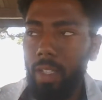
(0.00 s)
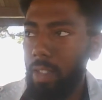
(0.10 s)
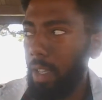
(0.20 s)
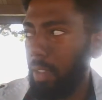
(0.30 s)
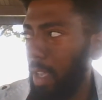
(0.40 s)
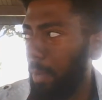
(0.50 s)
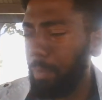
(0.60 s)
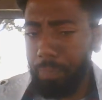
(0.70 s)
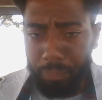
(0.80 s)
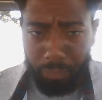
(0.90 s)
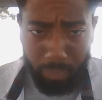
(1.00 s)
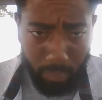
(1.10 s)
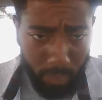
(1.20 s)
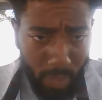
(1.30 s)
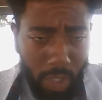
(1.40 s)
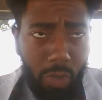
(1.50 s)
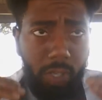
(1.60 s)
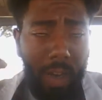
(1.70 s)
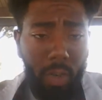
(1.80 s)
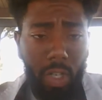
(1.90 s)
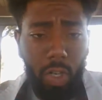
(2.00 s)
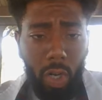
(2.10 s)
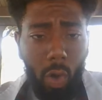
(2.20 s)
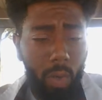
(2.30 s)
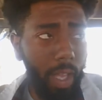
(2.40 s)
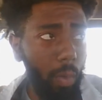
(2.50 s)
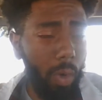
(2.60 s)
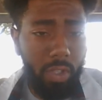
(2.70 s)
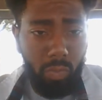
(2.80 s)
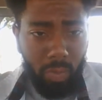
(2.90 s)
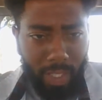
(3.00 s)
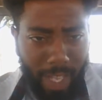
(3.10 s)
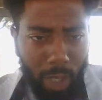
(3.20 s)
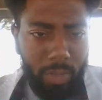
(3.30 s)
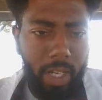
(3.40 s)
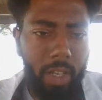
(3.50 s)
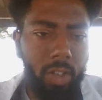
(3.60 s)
Things like that. You're never going to know, like, what's really out there.